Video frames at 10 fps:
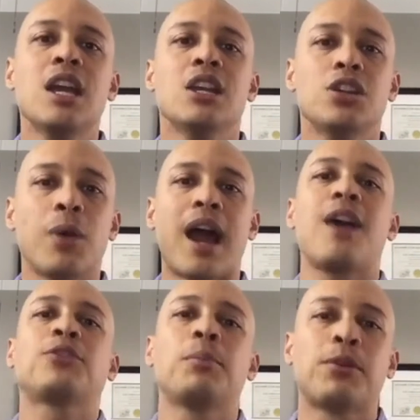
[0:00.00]
you
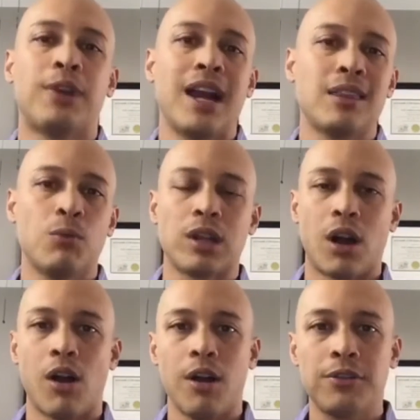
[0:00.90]
have to provide them with
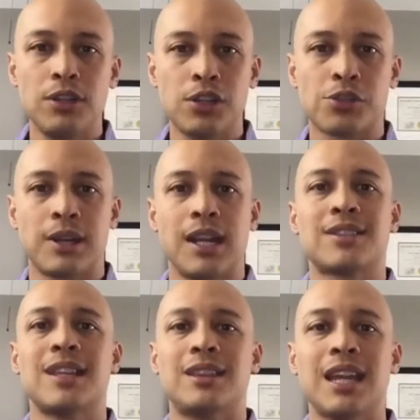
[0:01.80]
all the nutrients
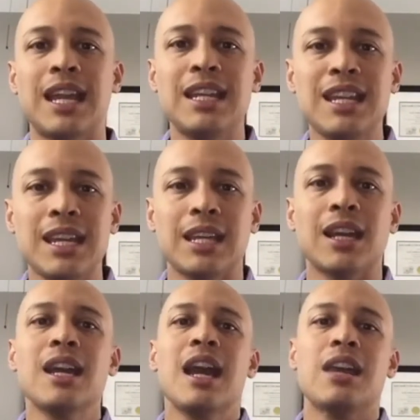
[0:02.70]
that they need.
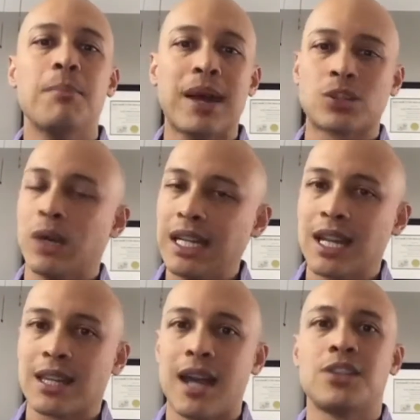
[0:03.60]
And the best way to
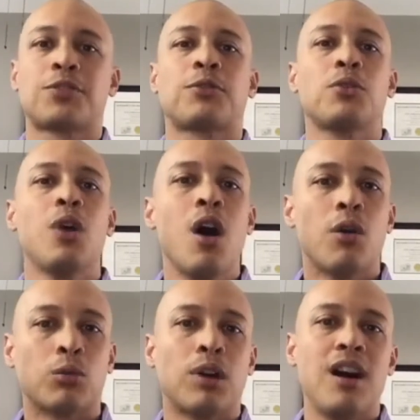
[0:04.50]
get that is through
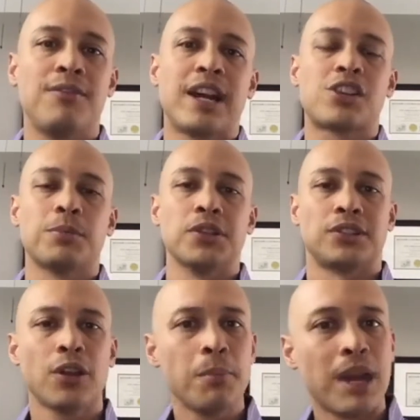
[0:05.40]
raw vegetables.
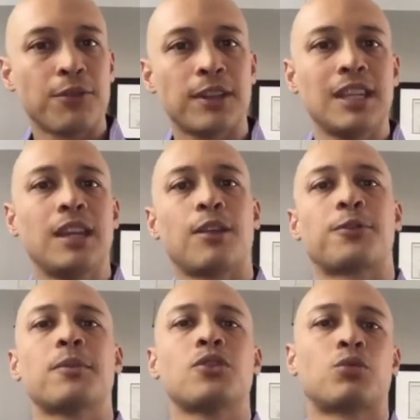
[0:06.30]
The other benefit that you get
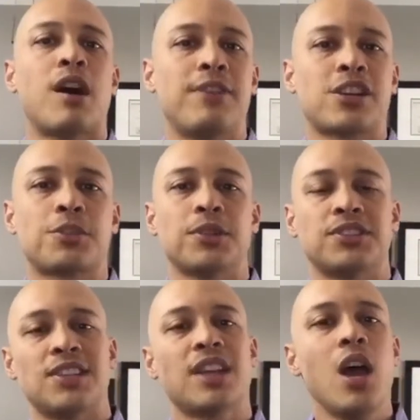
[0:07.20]
from those raw
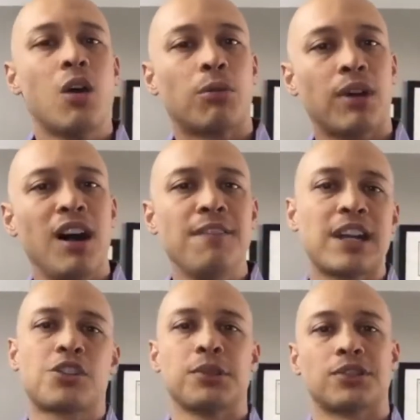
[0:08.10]
vegetables is raw
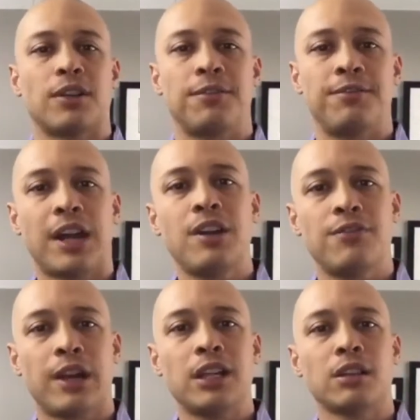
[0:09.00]
vegetables are very
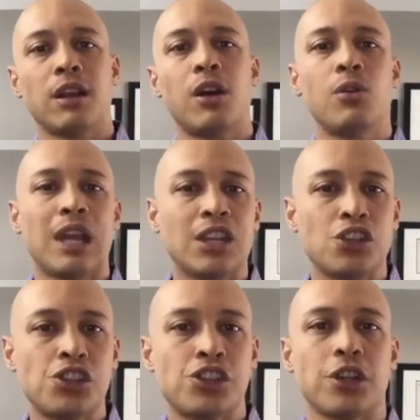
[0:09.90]
low in
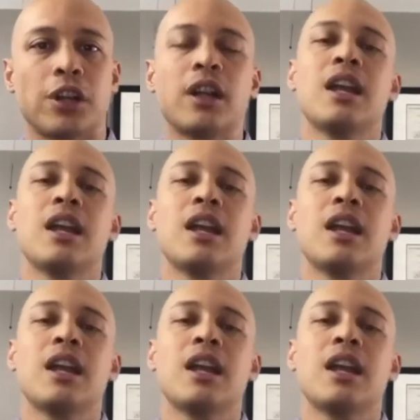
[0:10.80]
sugar.